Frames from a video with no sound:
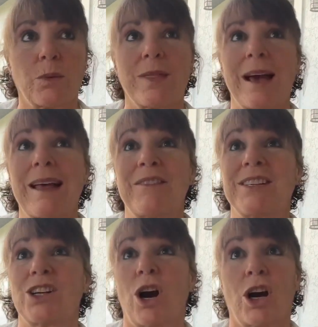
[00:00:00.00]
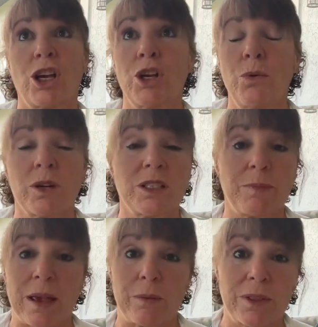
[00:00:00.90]
without having to argue or
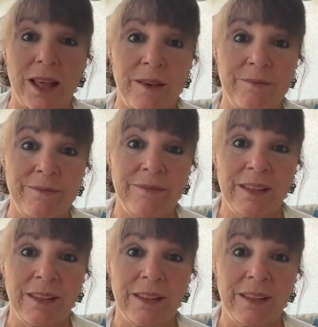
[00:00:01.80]
debate with them,